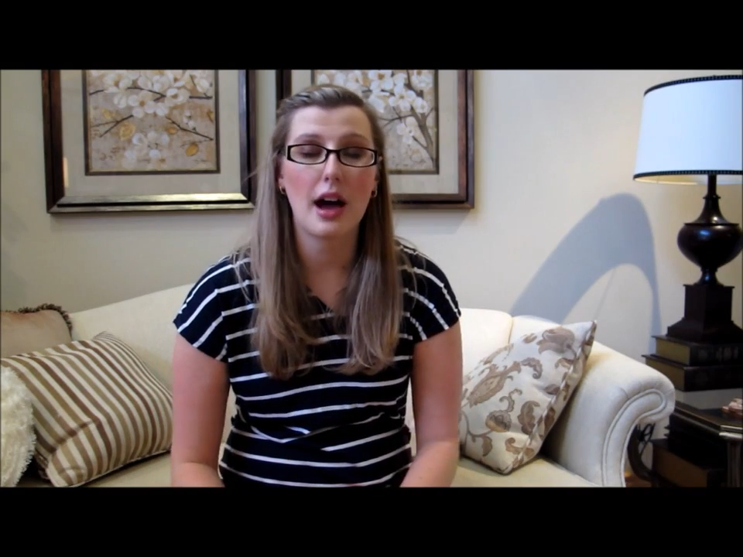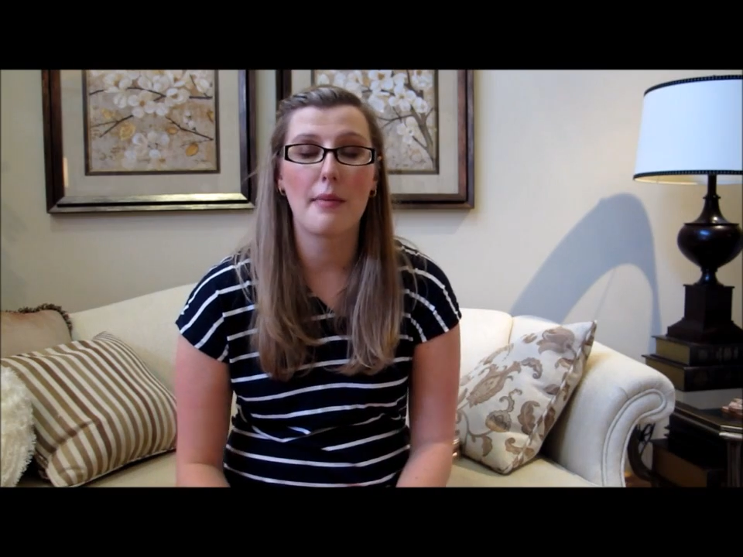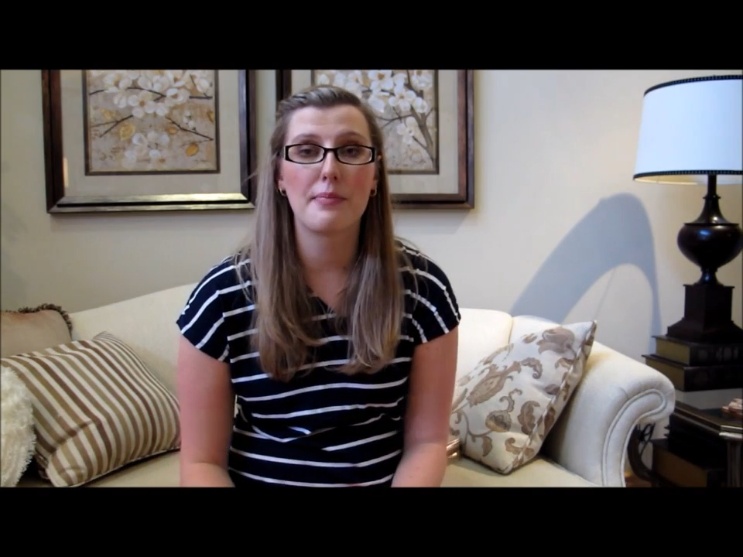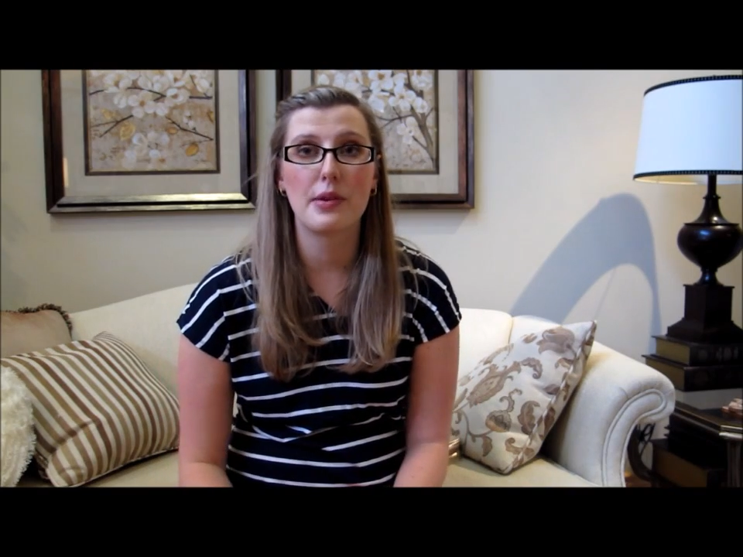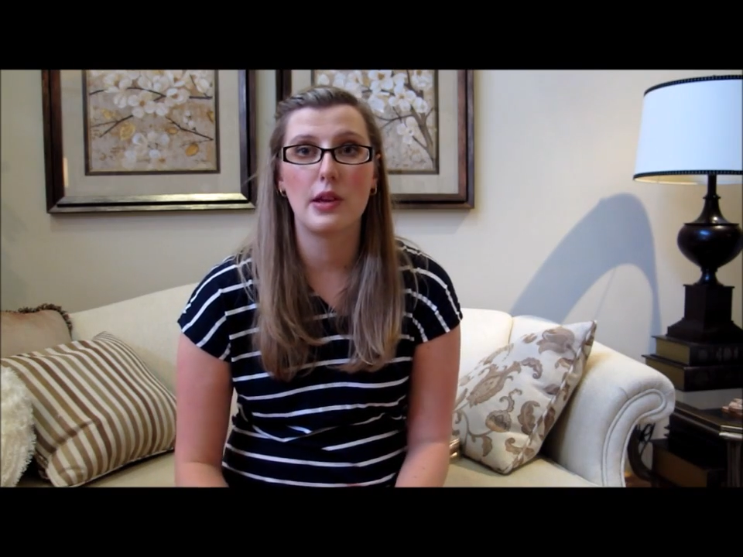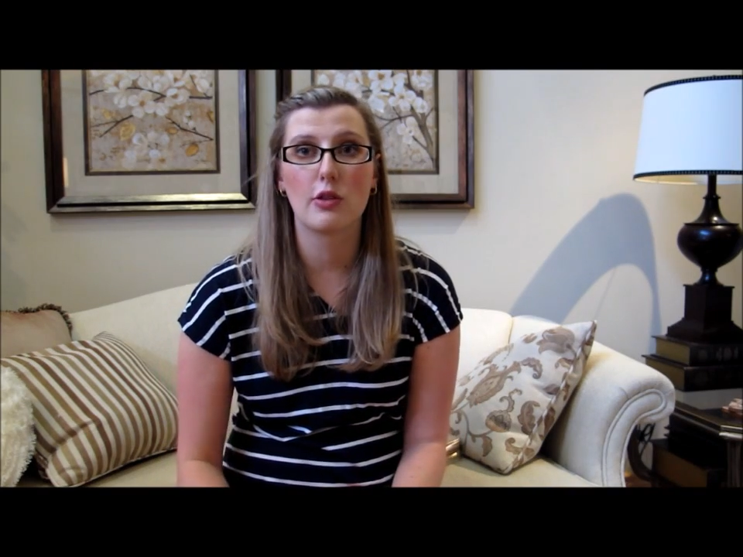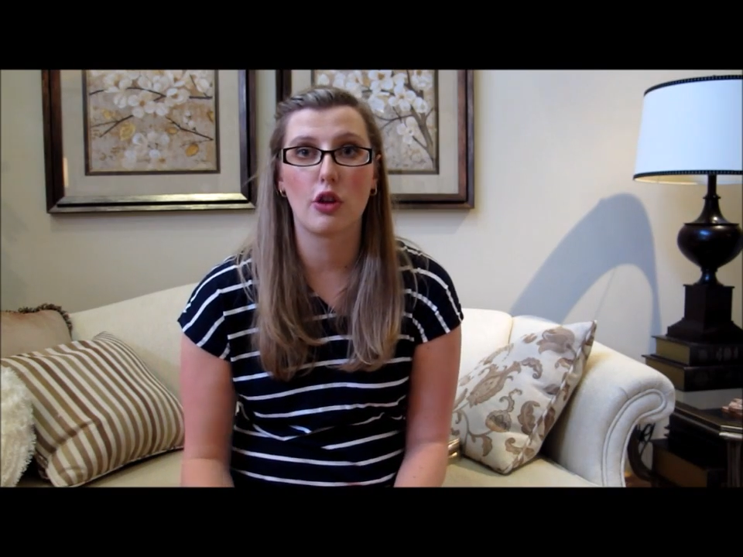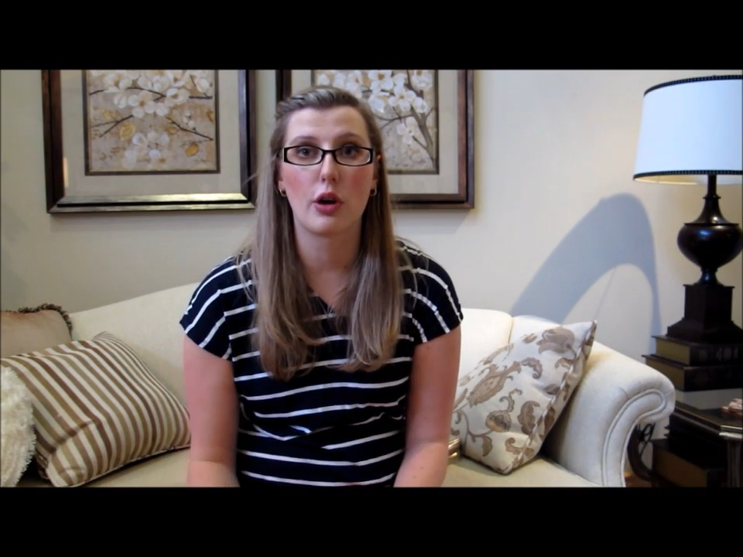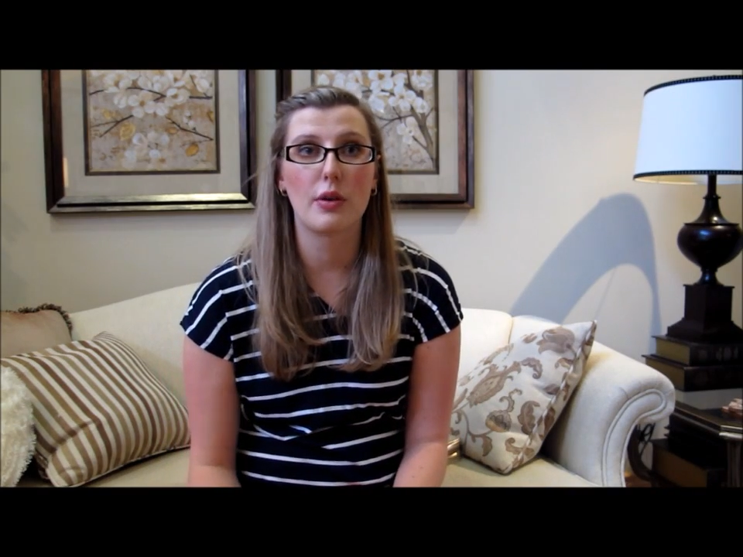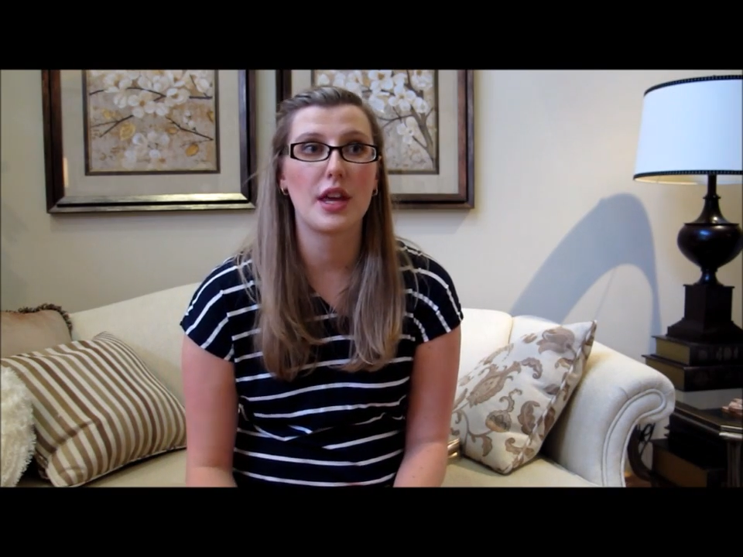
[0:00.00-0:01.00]
up your
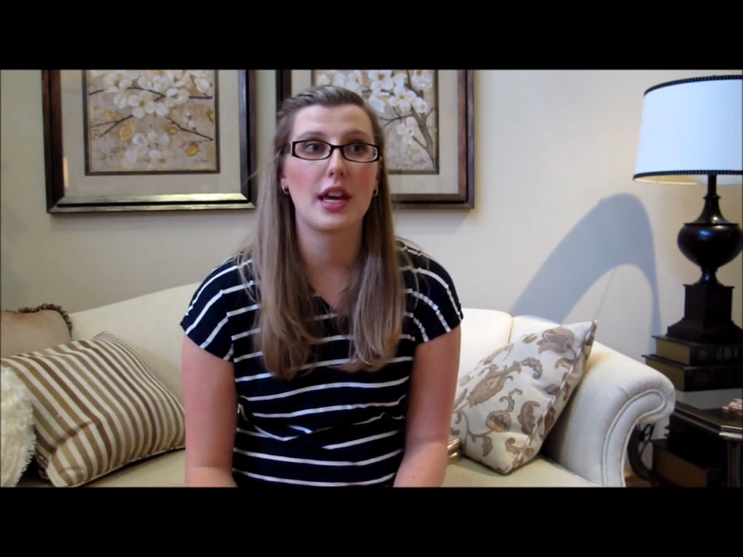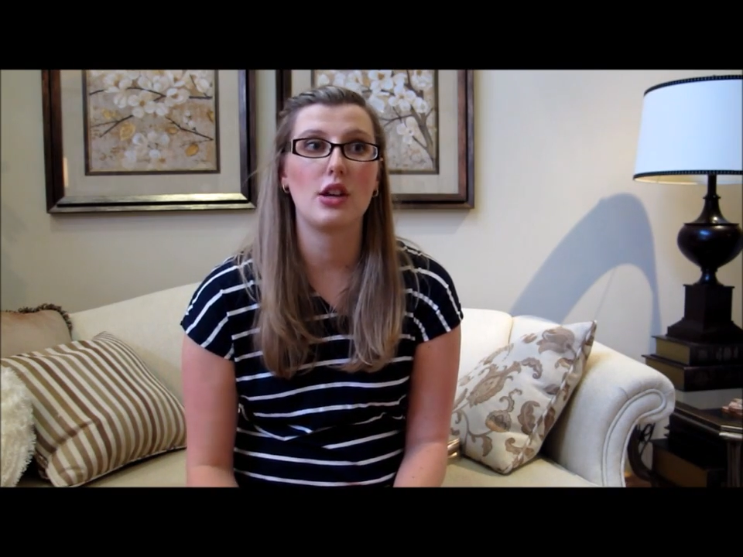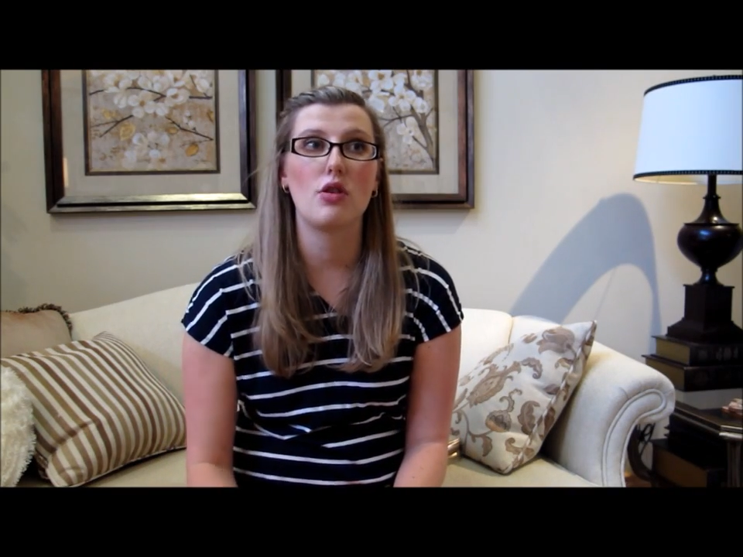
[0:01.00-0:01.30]
look with it.